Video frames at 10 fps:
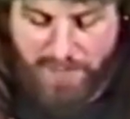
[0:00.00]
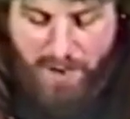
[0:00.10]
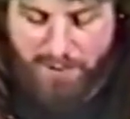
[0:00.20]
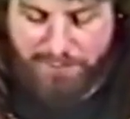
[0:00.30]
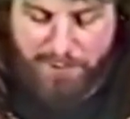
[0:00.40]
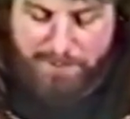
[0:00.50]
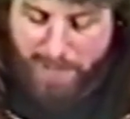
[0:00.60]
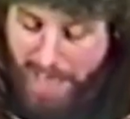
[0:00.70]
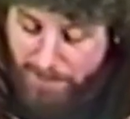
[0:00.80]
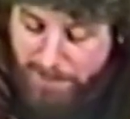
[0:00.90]
They aren't very
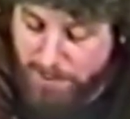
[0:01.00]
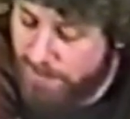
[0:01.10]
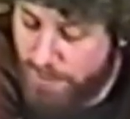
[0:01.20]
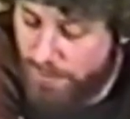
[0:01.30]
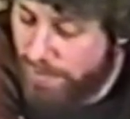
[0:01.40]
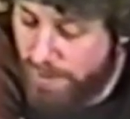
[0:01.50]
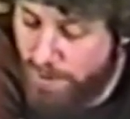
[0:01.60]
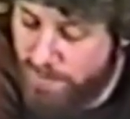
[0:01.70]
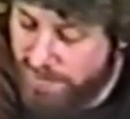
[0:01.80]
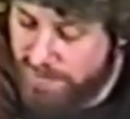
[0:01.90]
popular, but they don't
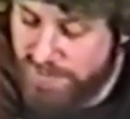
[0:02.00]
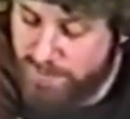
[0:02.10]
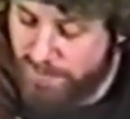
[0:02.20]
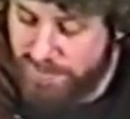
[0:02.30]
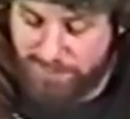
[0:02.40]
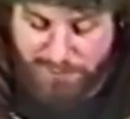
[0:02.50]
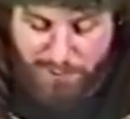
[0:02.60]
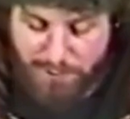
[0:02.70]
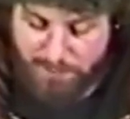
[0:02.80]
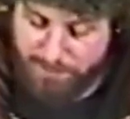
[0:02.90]
care because they believe
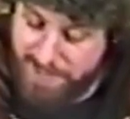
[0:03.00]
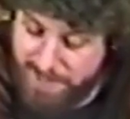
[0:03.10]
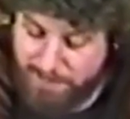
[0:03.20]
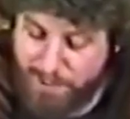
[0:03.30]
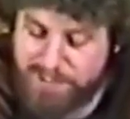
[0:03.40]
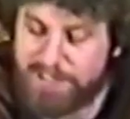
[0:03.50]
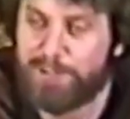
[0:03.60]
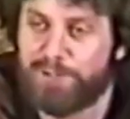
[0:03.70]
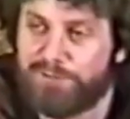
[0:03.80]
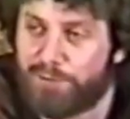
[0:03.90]
that they're being
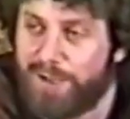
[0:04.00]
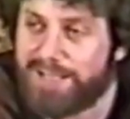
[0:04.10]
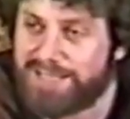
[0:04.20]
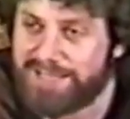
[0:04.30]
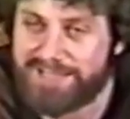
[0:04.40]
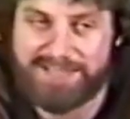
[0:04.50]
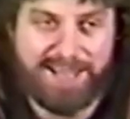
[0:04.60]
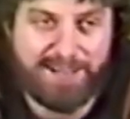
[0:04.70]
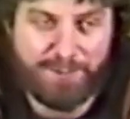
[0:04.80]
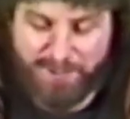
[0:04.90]
persecuted for righteousness'
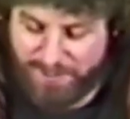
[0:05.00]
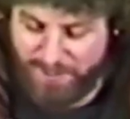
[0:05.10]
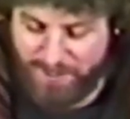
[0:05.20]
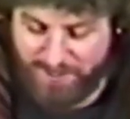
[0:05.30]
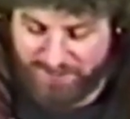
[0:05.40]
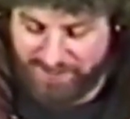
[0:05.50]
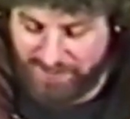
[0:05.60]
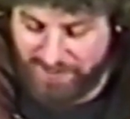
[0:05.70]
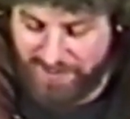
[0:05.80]
sake, quote-unquote.